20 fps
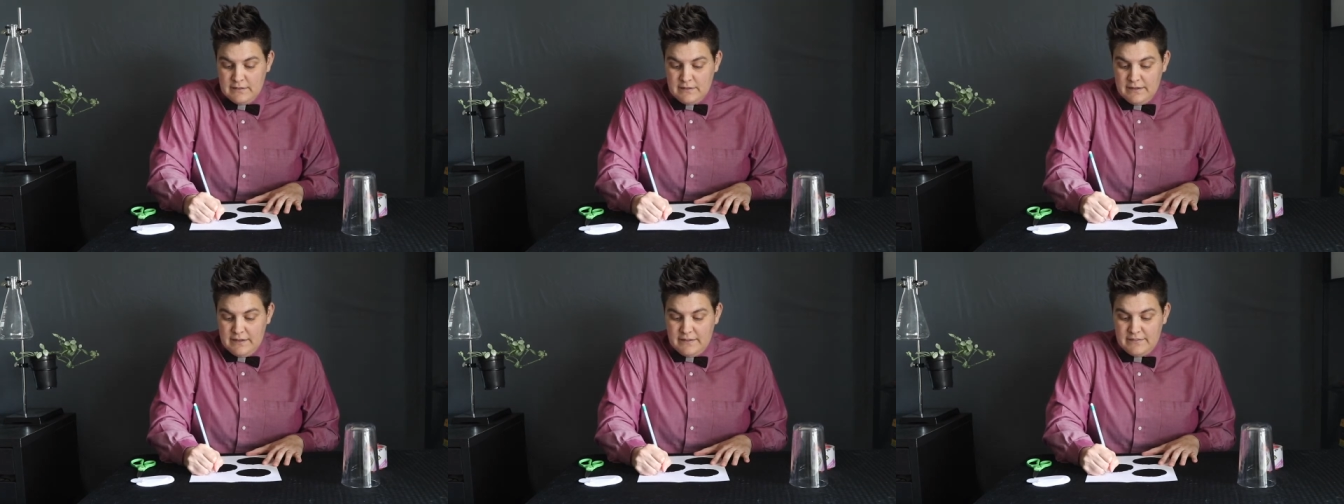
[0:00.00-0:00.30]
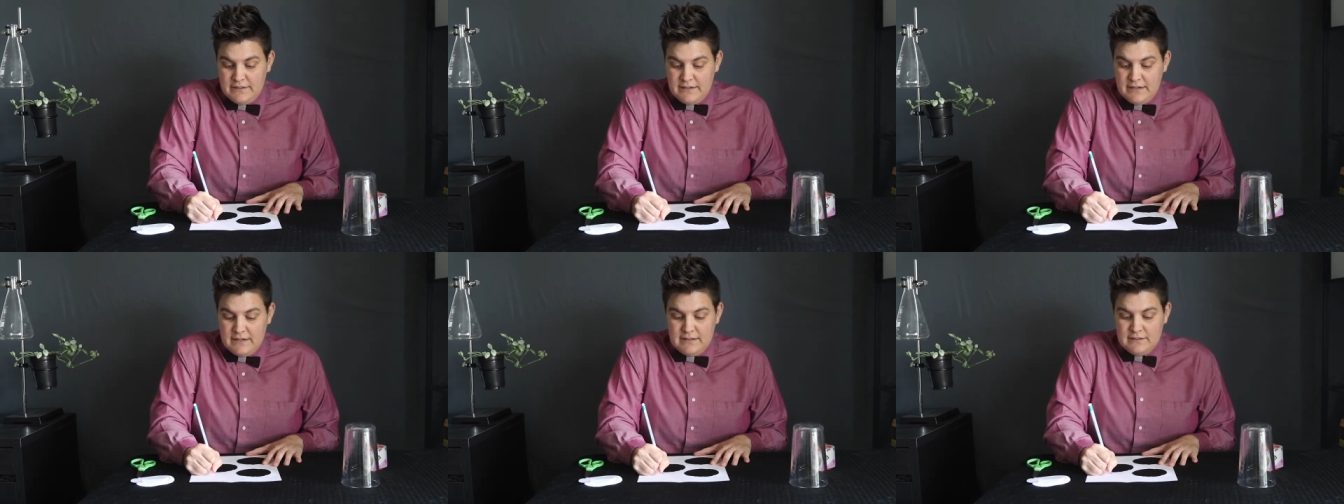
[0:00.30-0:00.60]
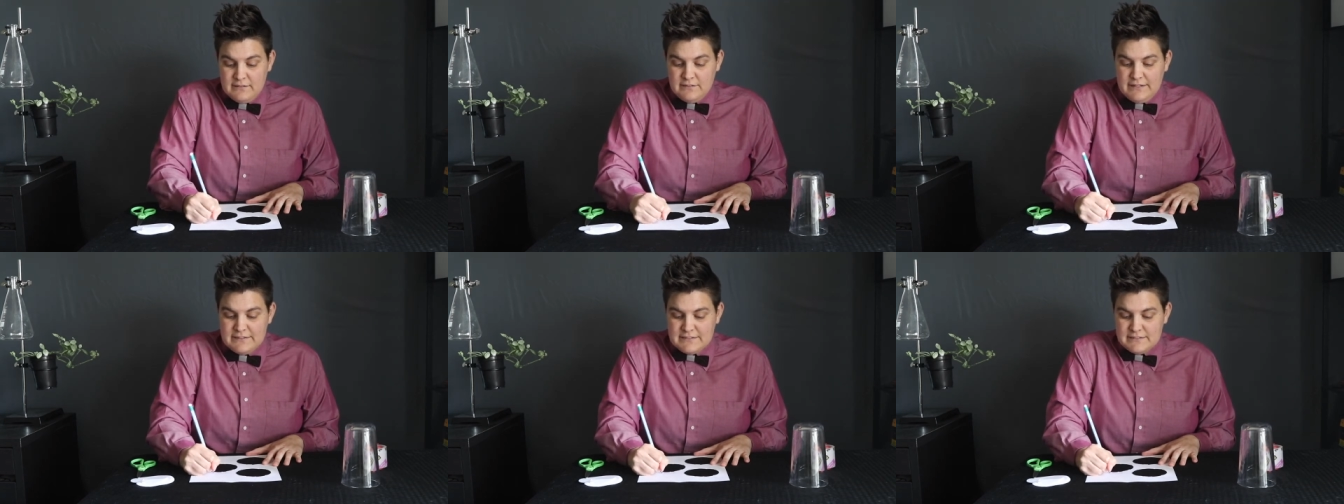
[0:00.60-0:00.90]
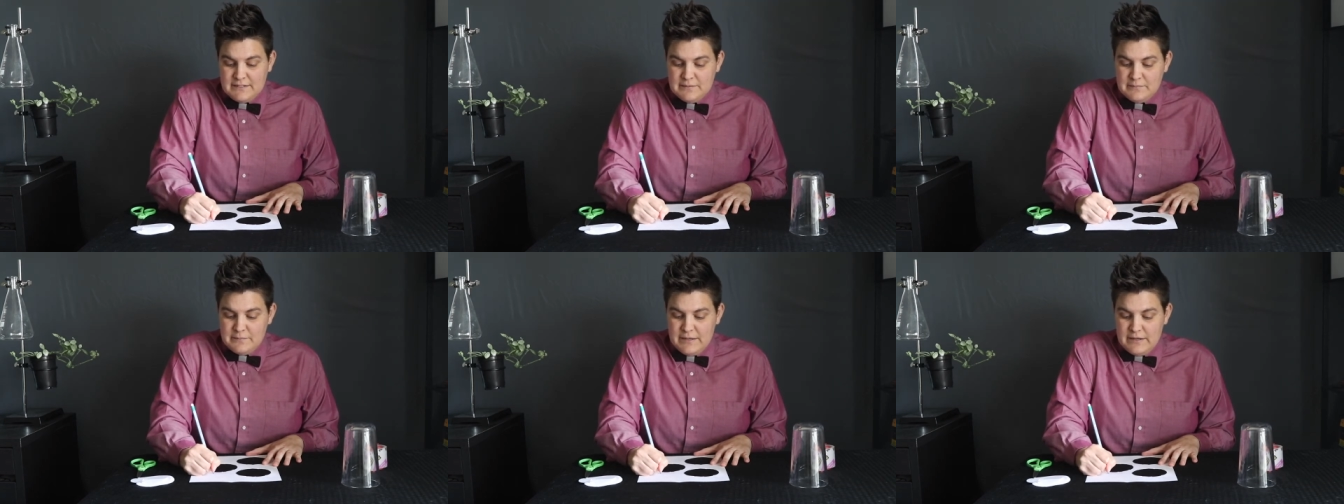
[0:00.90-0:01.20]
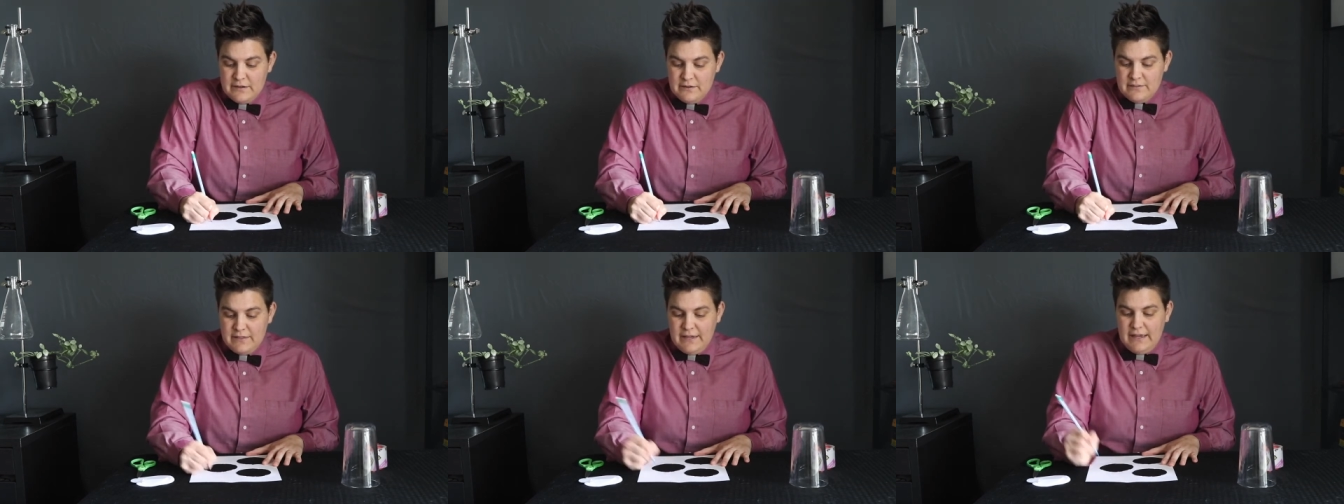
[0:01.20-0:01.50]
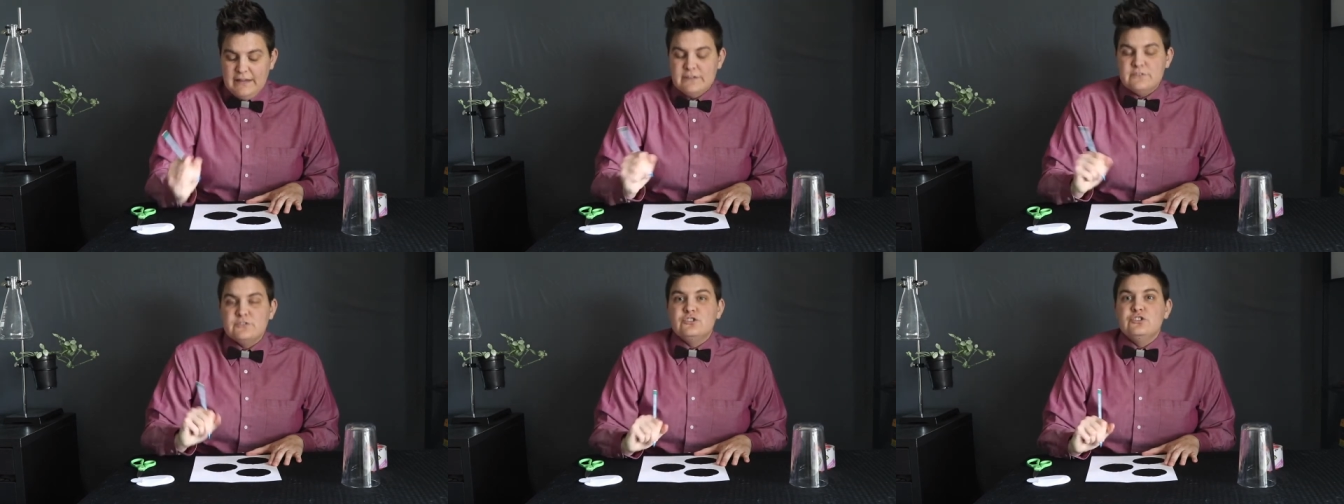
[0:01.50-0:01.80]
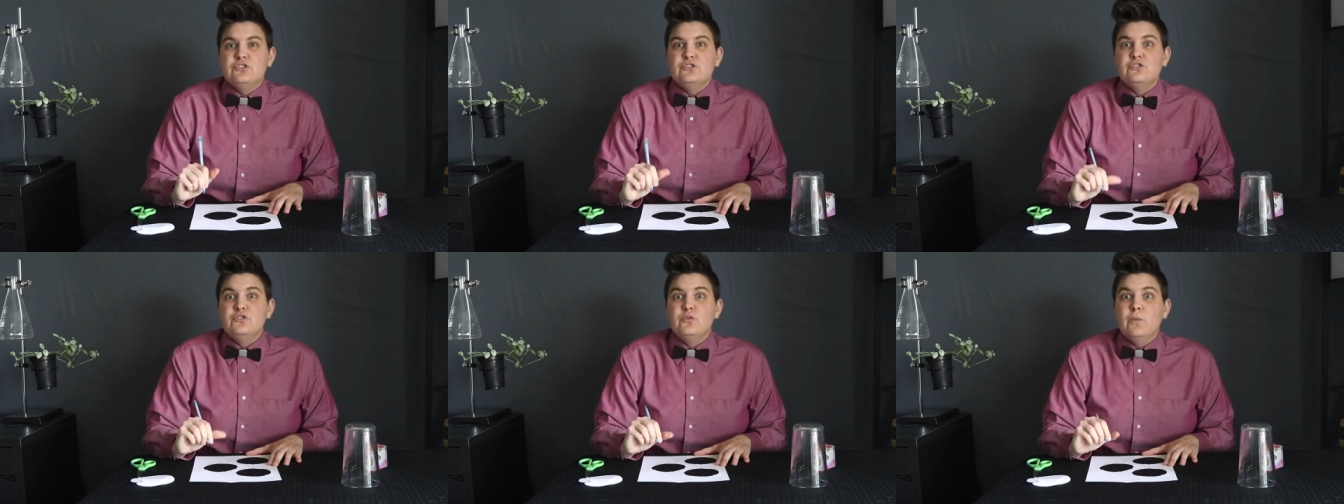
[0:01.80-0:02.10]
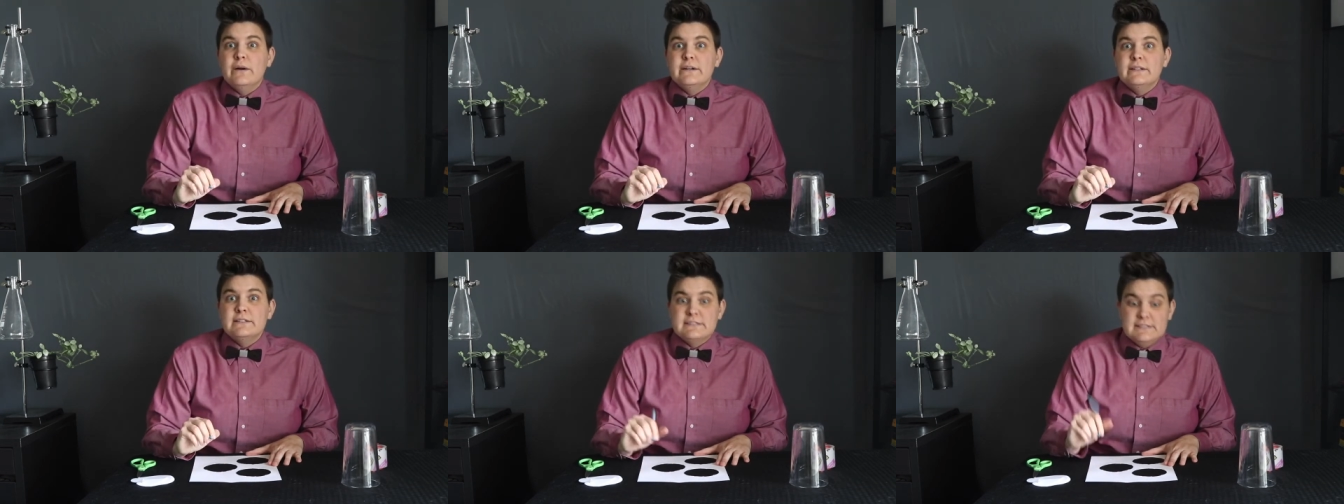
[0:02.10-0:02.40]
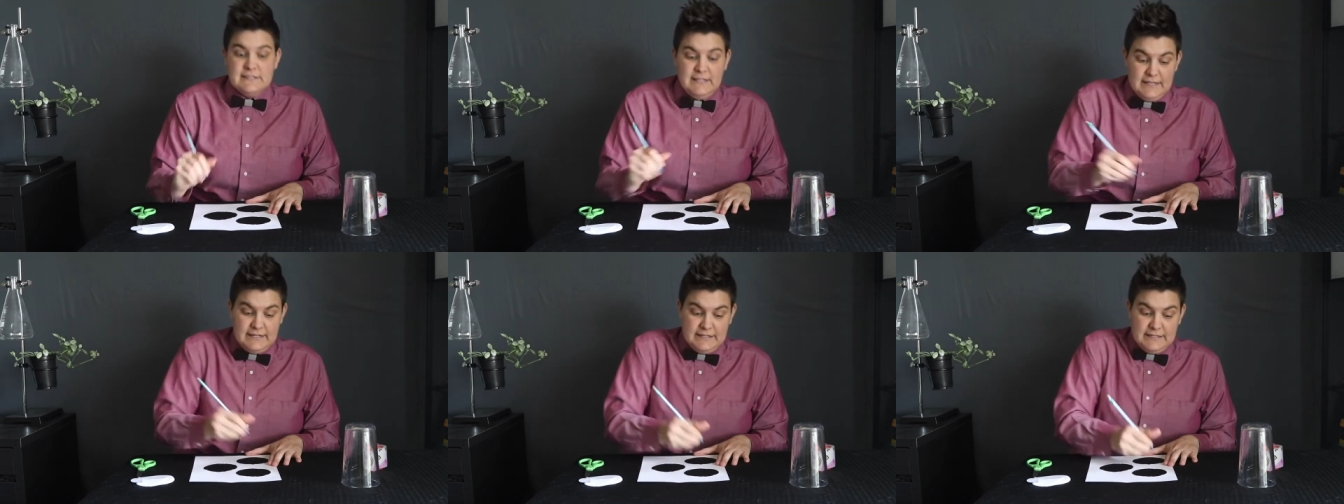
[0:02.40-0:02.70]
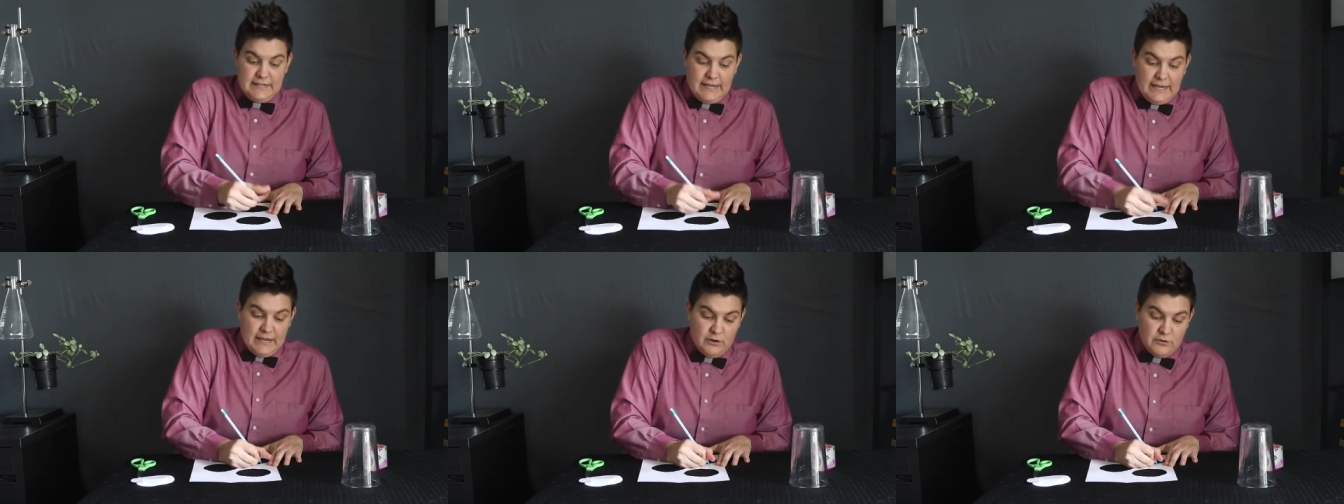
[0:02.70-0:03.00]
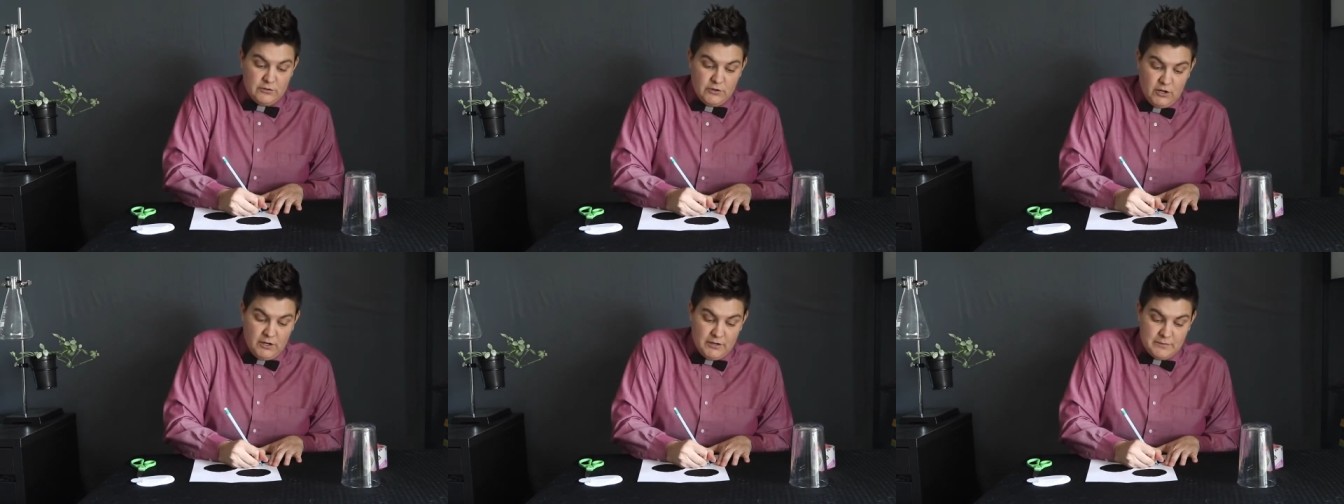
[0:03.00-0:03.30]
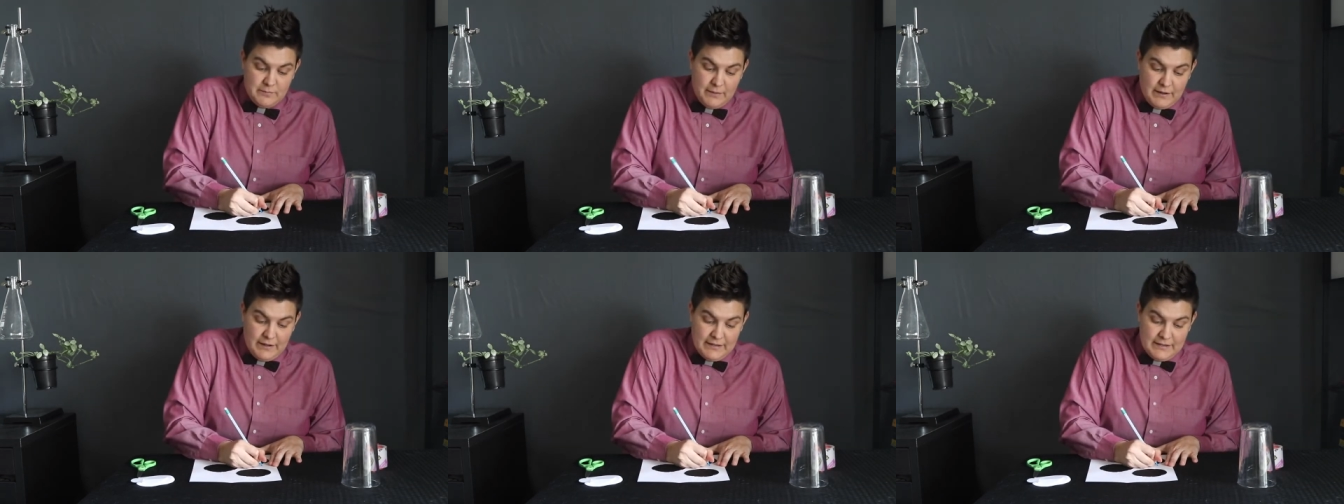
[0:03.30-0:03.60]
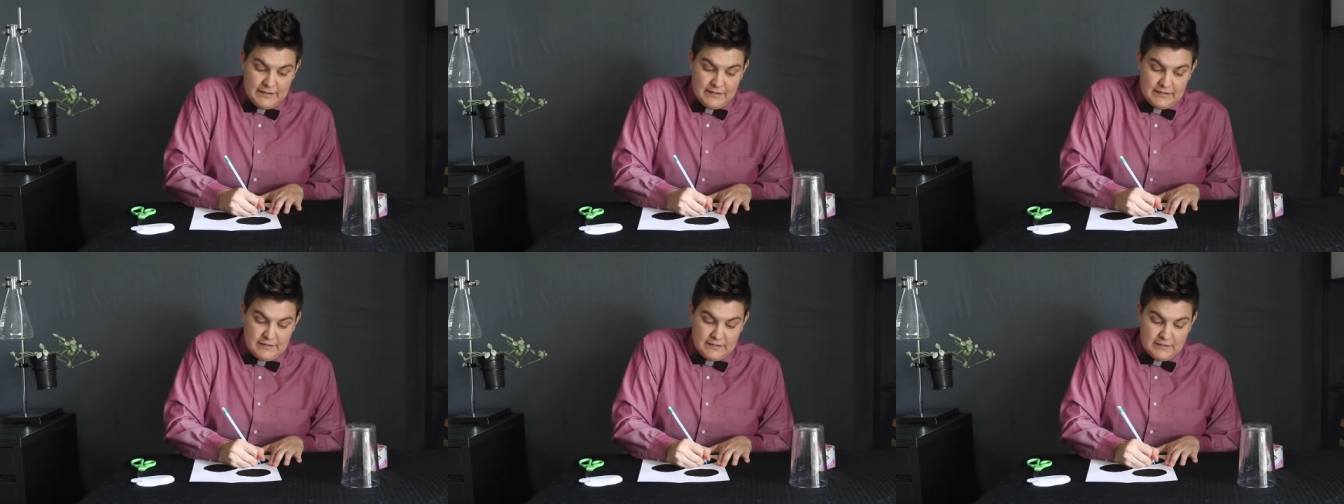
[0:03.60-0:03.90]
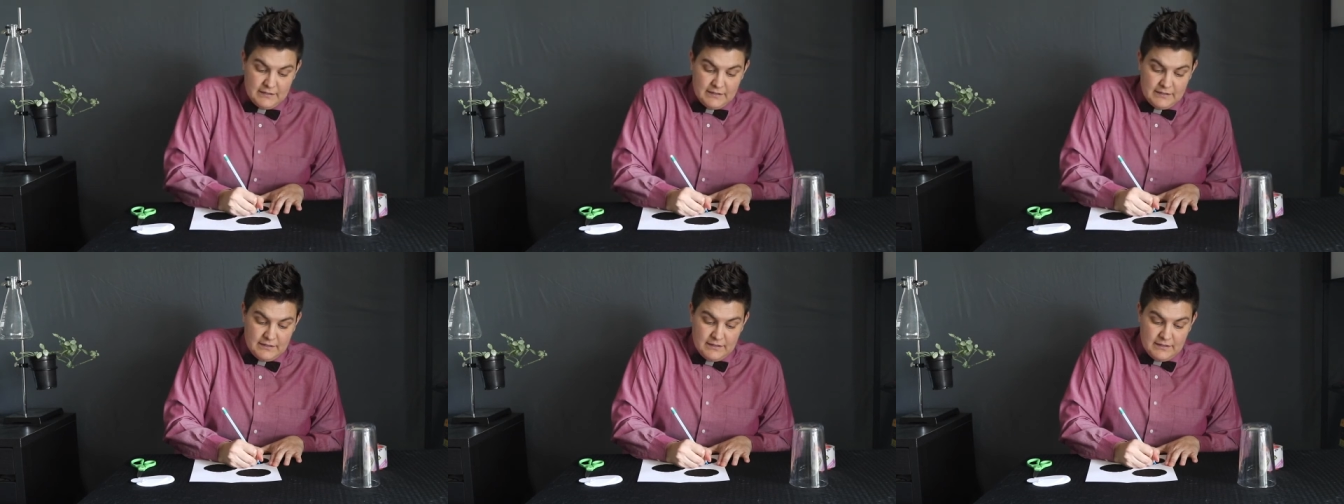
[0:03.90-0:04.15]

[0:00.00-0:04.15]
And then let's compare that to what it's like out on my